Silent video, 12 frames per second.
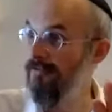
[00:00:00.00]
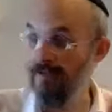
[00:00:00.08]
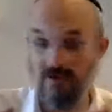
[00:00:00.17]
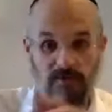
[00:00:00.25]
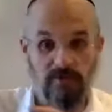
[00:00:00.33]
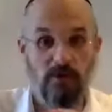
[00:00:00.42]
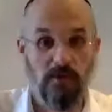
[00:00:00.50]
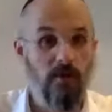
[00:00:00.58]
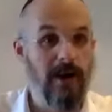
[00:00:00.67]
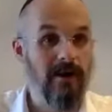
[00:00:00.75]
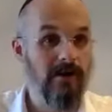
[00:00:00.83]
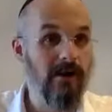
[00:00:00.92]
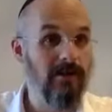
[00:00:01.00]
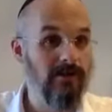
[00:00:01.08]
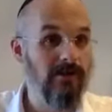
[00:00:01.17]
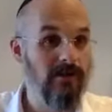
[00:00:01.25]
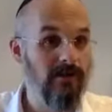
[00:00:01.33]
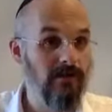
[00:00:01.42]
because you both know how to color
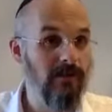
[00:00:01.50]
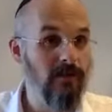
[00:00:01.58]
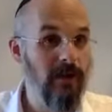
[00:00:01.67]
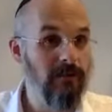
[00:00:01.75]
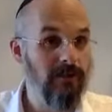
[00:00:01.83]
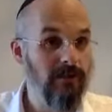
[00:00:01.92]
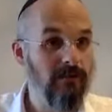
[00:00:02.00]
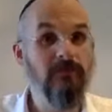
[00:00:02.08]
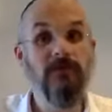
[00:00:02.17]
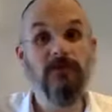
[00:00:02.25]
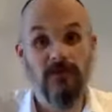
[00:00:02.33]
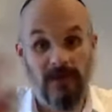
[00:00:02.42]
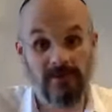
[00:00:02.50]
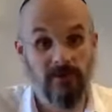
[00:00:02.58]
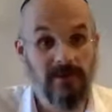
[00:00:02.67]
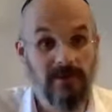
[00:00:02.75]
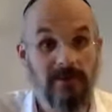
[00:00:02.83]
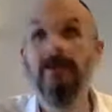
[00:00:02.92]
on the on the paper. You're just not so good
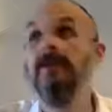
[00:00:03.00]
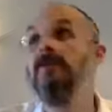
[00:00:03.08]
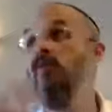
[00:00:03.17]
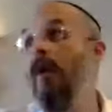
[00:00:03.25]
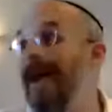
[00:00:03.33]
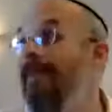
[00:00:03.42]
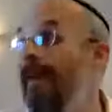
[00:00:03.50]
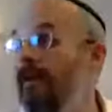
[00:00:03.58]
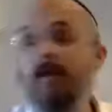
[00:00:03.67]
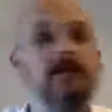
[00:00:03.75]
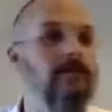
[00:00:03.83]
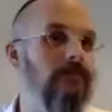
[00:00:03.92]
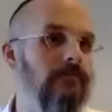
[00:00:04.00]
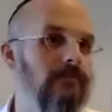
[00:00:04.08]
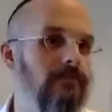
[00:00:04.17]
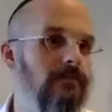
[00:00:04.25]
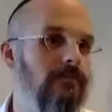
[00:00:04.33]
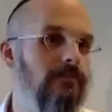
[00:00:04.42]
at it, and he's way better than you.
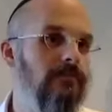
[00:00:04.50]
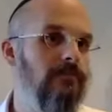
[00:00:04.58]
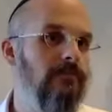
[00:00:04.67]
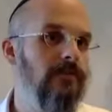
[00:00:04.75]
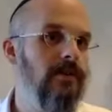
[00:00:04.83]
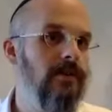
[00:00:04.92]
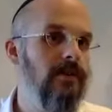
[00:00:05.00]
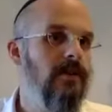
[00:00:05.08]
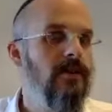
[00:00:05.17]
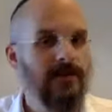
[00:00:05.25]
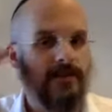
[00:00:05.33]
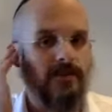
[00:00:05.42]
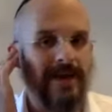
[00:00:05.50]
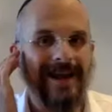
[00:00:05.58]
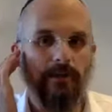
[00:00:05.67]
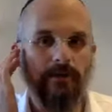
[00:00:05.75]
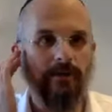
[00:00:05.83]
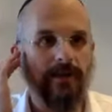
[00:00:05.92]
So is that how
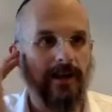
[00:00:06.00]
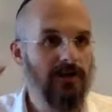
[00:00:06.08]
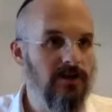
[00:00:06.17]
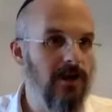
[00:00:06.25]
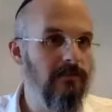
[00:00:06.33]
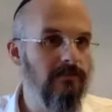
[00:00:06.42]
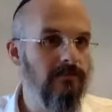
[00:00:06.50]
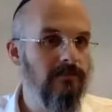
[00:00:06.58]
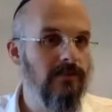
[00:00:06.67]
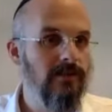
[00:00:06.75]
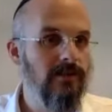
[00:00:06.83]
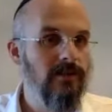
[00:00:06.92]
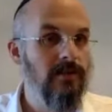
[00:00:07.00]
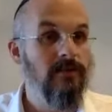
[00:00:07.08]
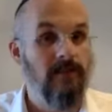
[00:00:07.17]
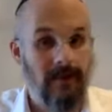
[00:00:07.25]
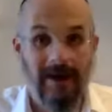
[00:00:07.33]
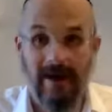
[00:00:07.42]
we look at Hashem?
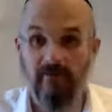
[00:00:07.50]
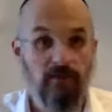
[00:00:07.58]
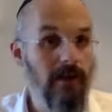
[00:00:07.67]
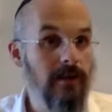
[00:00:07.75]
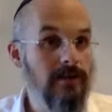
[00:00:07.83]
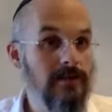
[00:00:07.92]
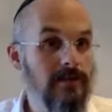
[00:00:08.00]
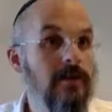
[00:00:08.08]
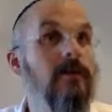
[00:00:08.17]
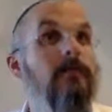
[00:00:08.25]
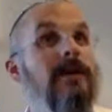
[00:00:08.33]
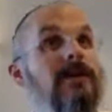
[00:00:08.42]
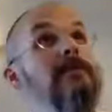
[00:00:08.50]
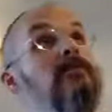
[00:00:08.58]
That I have brains, but Hashem's